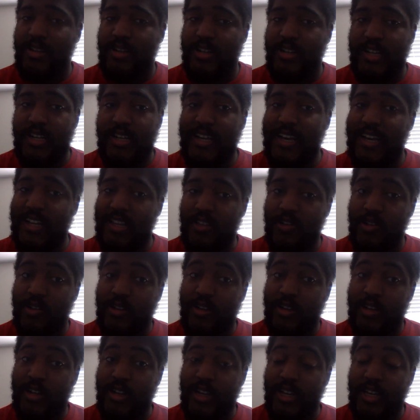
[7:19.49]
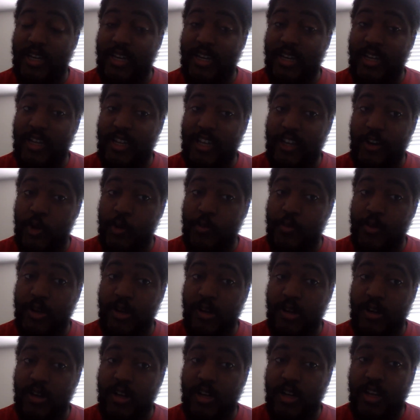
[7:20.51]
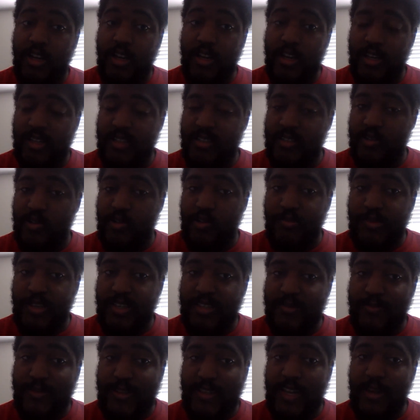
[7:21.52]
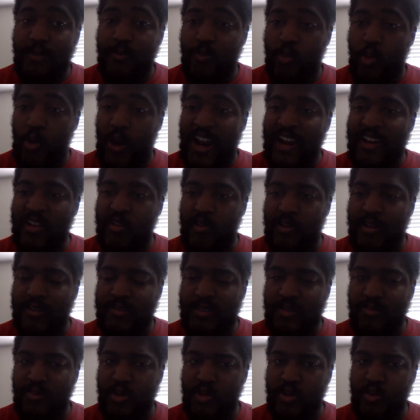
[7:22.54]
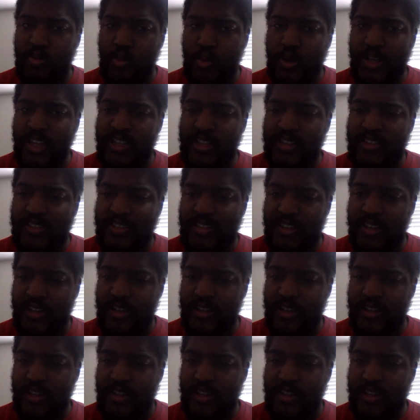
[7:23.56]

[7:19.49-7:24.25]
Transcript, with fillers: did not look good in the opener against Ole Miss, but they racked off some good wins.